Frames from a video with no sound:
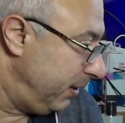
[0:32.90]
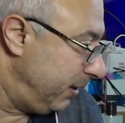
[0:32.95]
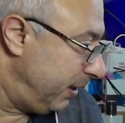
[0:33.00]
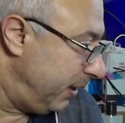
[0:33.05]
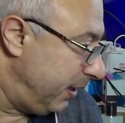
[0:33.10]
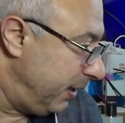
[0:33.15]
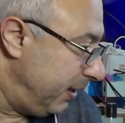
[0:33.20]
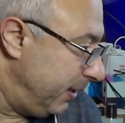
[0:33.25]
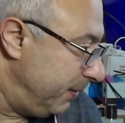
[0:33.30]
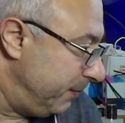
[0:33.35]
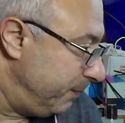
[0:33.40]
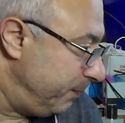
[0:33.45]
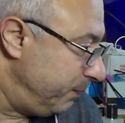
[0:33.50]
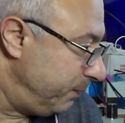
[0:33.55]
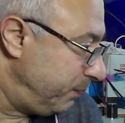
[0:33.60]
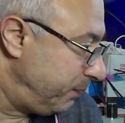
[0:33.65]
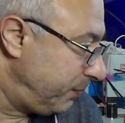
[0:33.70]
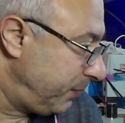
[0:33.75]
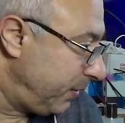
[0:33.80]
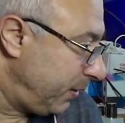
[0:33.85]

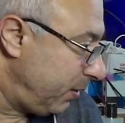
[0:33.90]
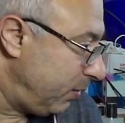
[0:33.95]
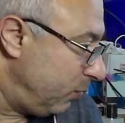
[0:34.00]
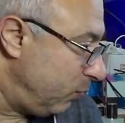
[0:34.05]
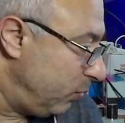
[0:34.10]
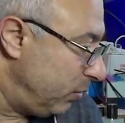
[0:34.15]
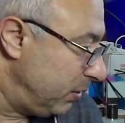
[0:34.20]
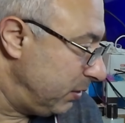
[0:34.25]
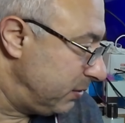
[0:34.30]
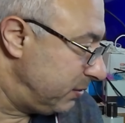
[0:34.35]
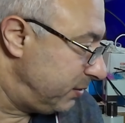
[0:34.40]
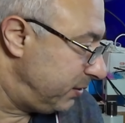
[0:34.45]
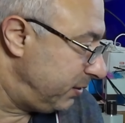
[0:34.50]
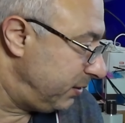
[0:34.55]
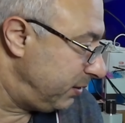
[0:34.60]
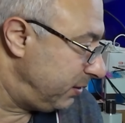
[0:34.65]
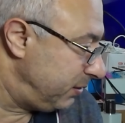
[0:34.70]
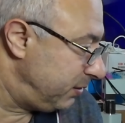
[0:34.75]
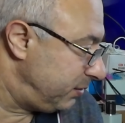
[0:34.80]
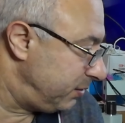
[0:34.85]
Um, we'll
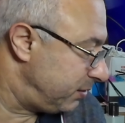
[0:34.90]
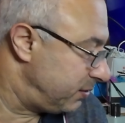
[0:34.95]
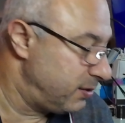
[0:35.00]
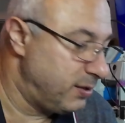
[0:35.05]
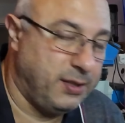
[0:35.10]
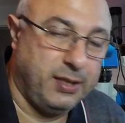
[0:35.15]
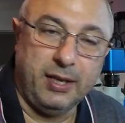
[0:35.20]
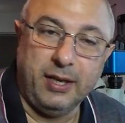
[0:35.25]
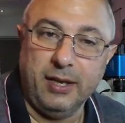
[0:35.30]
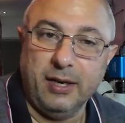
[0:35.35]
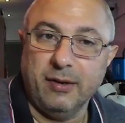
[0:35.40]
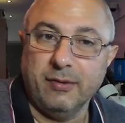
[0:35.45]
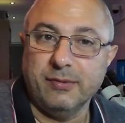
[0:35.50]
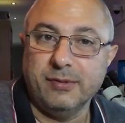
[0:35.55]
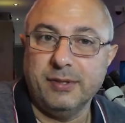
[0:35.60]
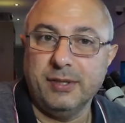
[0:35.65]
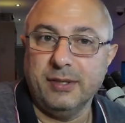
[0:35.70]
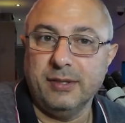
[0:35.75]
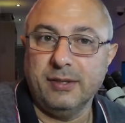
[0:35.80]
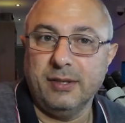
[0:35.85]
just
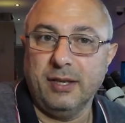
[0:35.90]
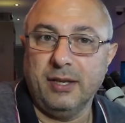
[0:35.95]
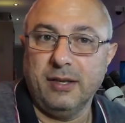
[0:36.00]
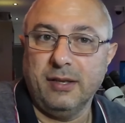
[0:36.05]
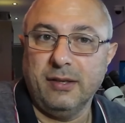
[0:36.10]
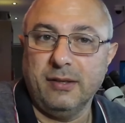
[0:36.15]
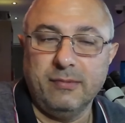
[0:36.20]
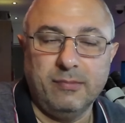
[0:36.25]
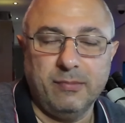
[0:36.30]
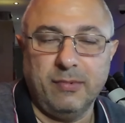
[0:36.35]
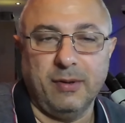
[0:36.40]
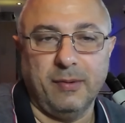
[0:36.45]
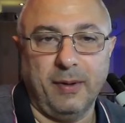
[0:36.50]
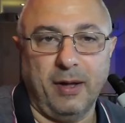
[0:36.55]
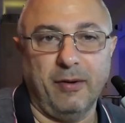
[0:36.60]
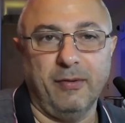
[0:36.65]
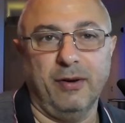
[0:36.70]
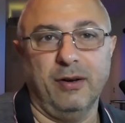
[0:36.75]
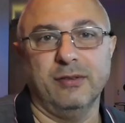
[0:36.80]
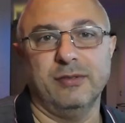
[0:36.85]
well,
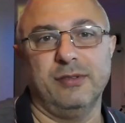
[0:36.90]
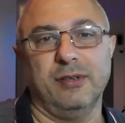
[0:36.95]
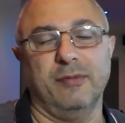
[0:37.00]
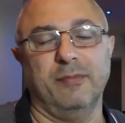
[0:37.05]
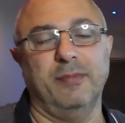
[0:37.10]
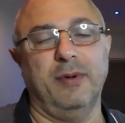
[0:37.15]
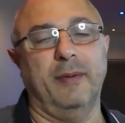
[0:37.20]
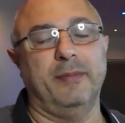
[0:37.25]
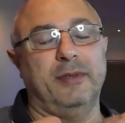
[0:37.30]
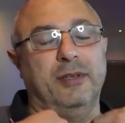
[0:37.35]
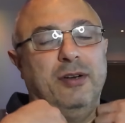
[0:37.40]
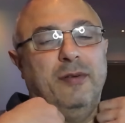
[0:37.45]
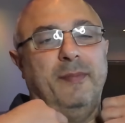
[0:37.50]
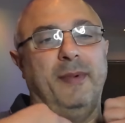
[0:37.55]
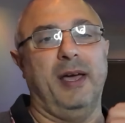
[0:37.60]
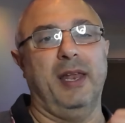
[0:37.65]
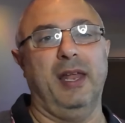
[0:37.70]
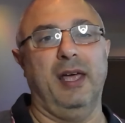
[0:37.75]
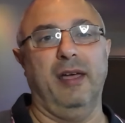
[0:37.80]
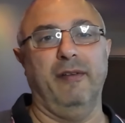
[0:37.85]
I'll also update on
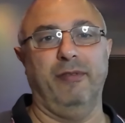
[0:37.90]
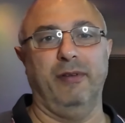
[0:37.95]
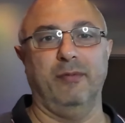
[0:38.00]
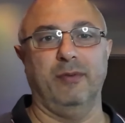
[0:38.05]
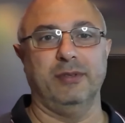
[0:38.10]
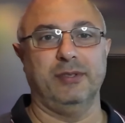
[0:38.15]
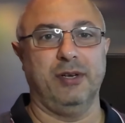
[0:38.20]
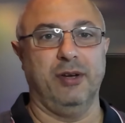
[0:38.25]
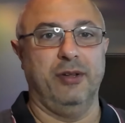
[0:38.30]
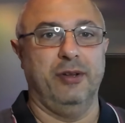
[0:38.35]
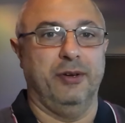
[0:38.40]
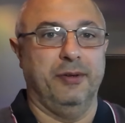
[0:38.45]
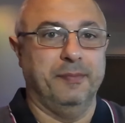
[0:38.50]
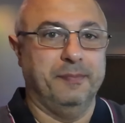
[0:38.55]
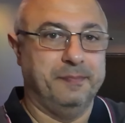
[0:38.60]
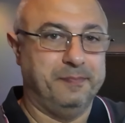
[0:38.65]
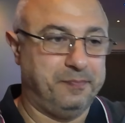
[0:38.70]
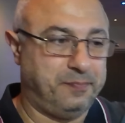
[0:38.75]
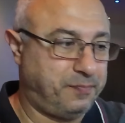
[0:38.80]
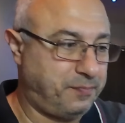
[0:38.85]
my life and what's going on.
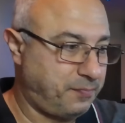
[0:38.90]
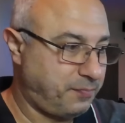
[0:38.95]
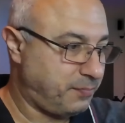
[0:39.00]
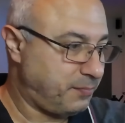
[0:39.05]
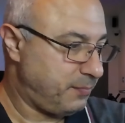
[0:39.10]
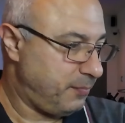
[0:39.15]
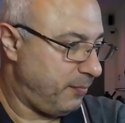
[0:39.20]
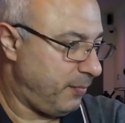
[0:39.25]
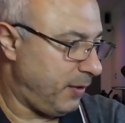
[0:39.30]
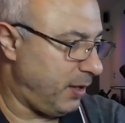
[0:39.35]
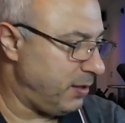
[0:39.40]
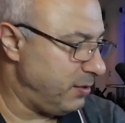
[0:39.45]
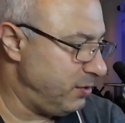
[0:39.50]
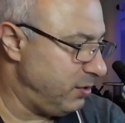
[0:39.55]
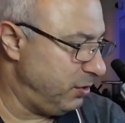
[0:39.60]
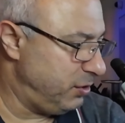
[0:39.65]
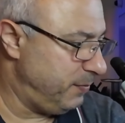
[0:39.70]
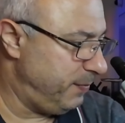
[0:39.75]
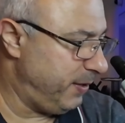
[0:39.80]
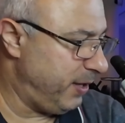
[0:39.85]

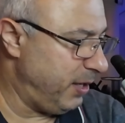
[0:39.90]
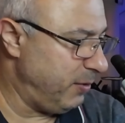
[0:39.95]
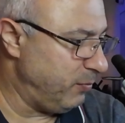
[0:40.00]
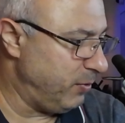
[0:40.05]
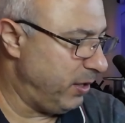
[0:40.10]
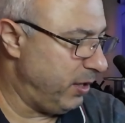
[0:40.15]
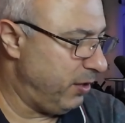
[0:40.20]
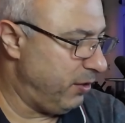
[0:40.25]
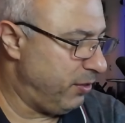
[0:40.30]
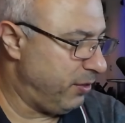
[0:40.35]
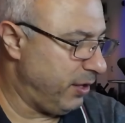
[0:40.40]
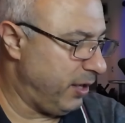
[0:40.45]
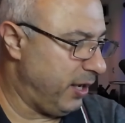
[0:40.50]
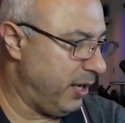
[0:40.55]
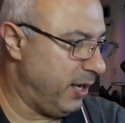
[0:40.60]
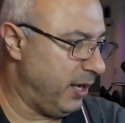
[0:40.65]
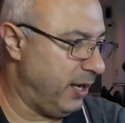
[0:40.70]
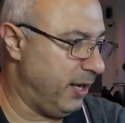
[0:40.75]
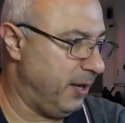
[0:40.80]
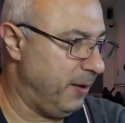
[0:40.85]
So to begin with,
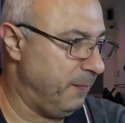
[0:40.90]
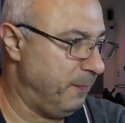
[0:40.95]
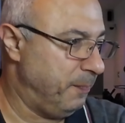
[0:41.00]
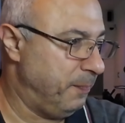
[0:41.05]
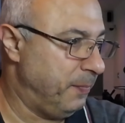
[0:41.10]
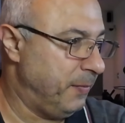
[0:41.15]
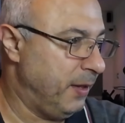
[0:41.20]
I